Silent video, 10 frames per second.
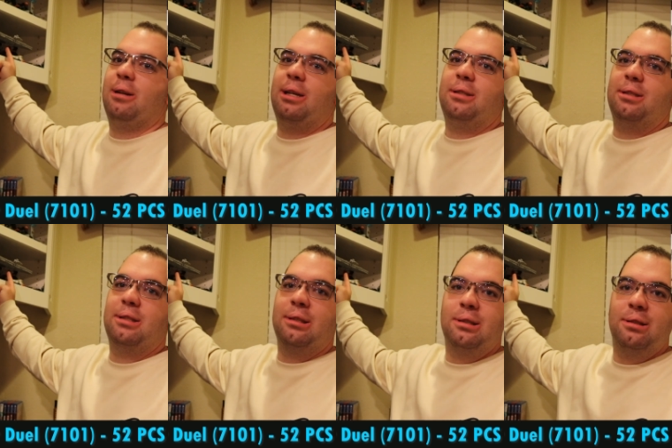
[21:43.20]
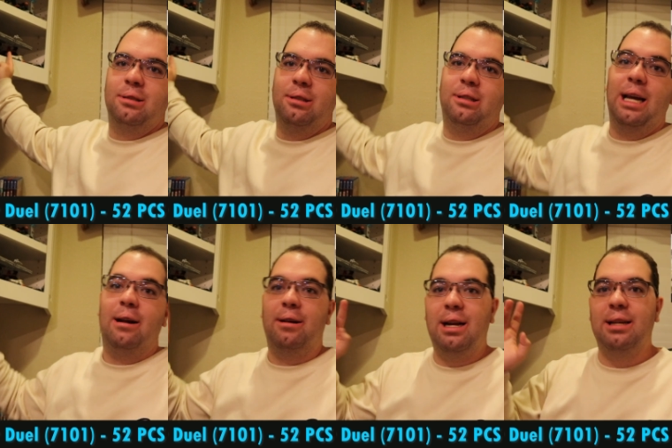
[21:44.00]
it is.
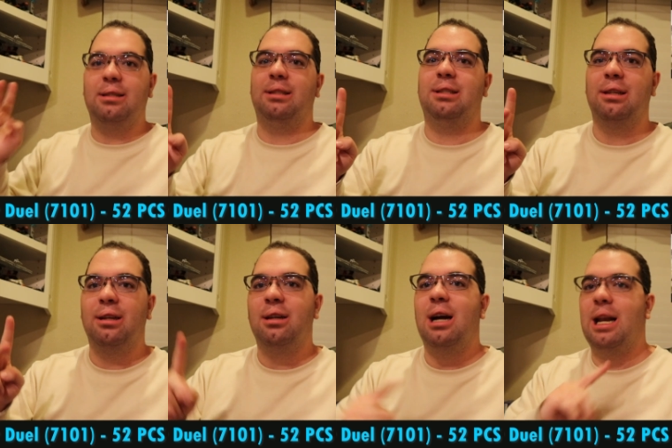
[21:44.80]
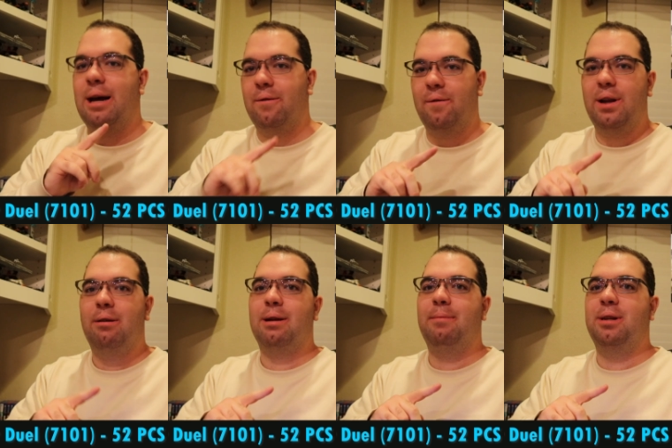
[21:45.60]
There it is. Another video
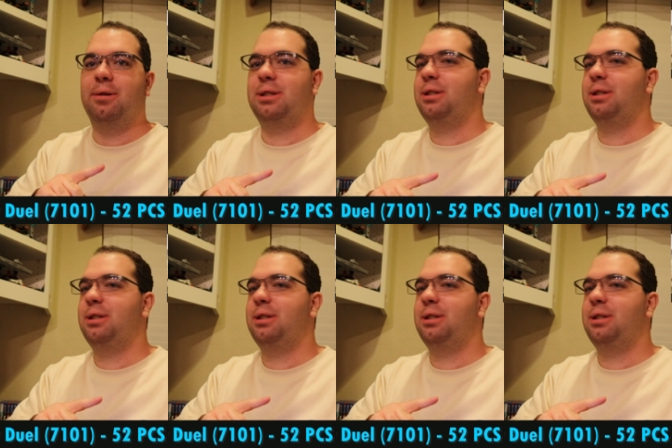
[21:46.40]
I'm going to be doing